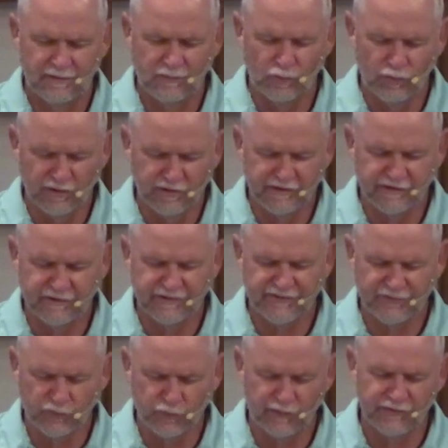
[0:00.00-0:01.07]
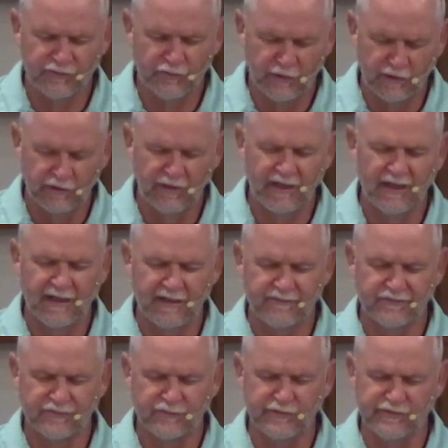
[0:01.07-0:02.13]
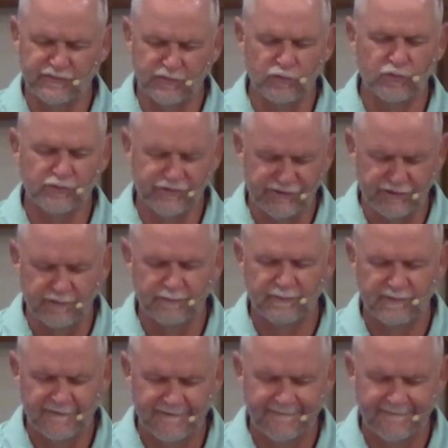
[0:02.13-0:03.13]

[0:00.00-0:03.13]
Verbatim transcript: willingly surrender our lives to His Lordship.